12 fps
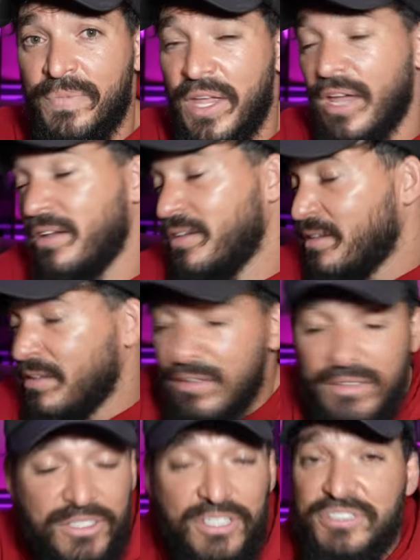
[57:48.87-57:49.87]
And
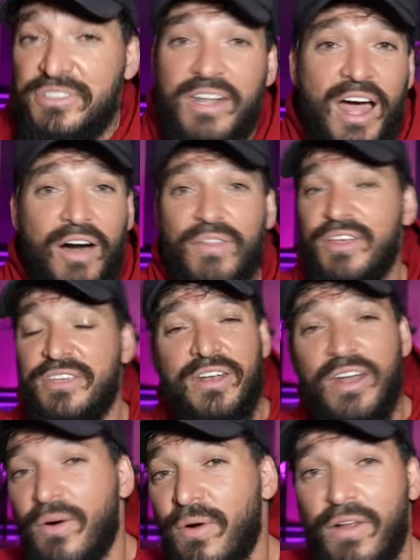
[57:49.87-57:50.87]
just now that you
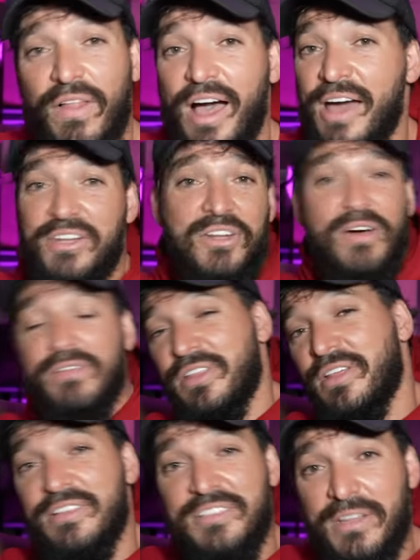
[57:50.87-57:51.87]
know all that and you know
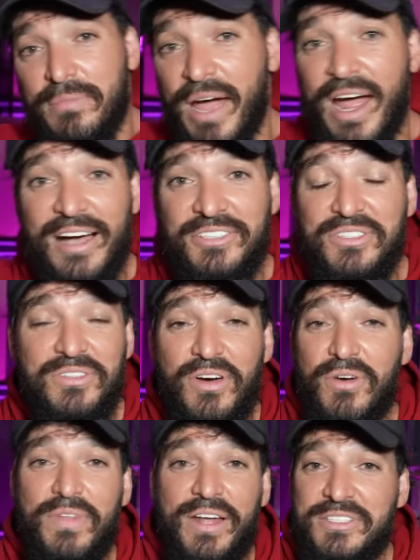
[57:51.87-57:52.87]
everything that's in the past, you
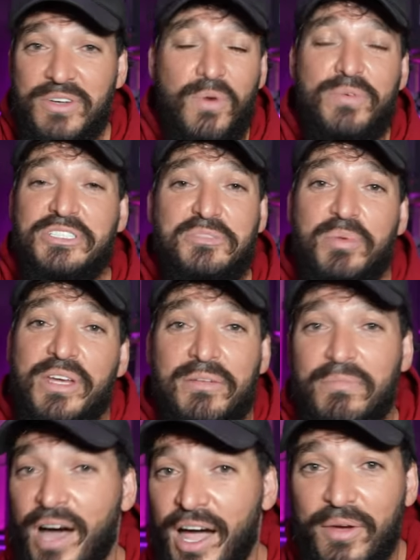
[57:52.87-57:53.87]
know that it's always been
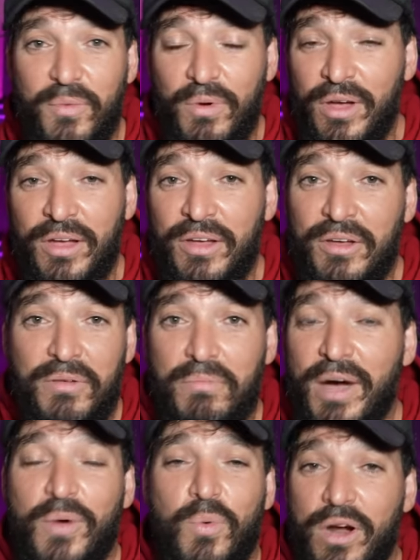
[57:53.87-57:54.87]
my
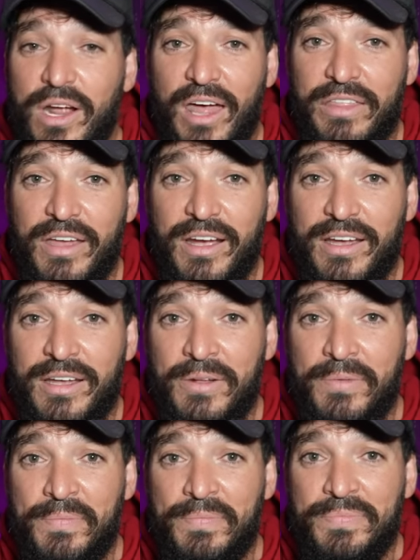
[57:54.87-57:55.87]
work ethic
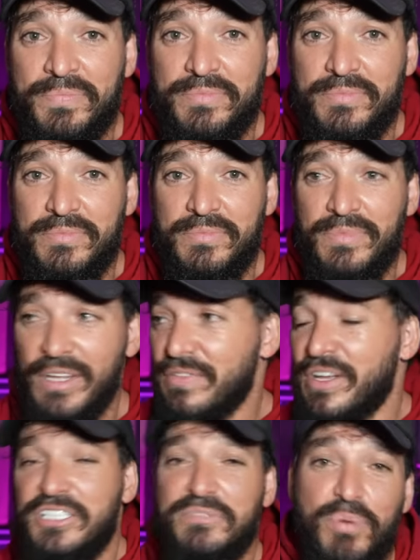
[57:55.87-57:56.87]

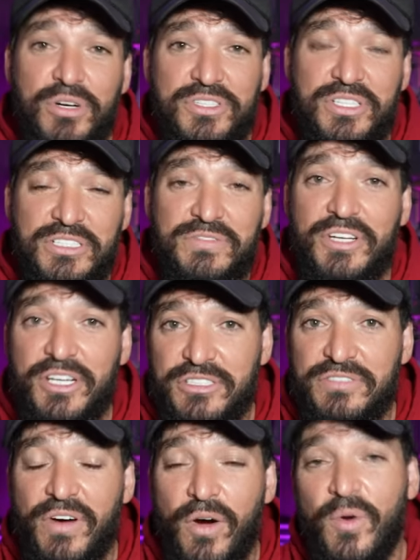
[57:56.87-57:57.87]
that has pushed these videos
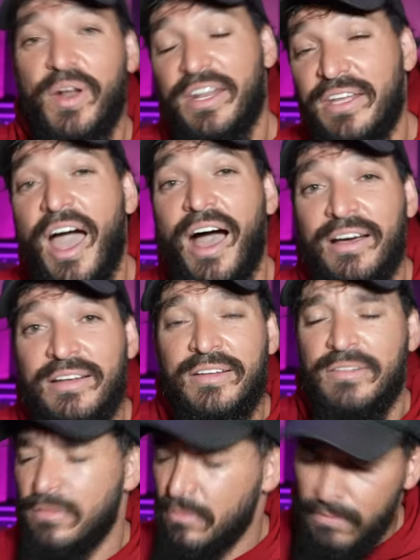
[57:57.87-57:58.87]
forward. And yeah,
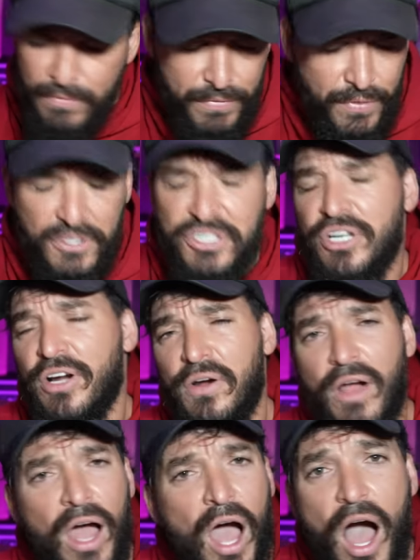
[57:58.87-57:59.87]
for
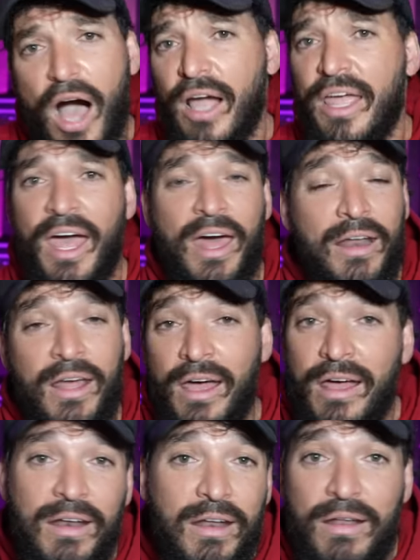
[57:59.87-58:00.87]
sure. Again,
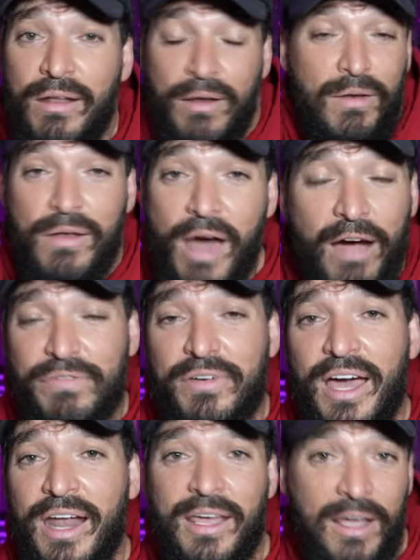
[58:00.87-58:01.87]
not
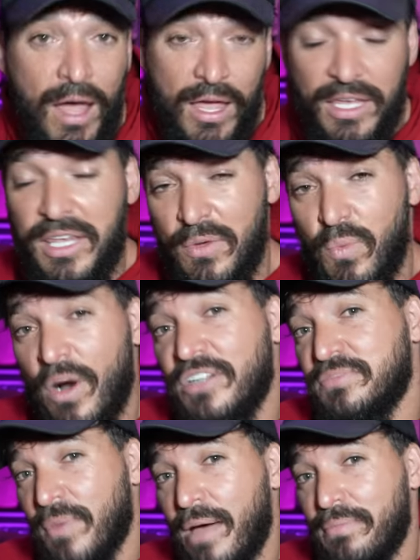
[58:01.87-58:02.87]
forgetting, he
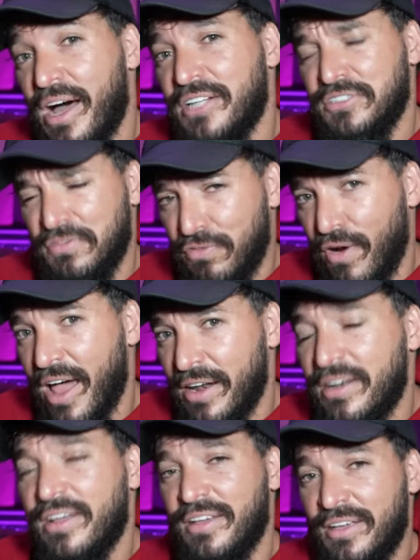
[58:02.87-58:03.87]
was my best
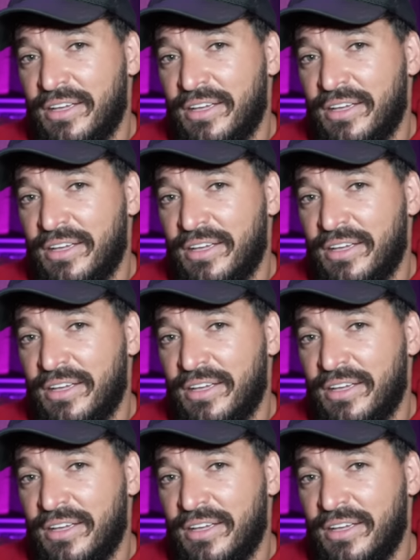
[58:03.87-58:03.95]
friend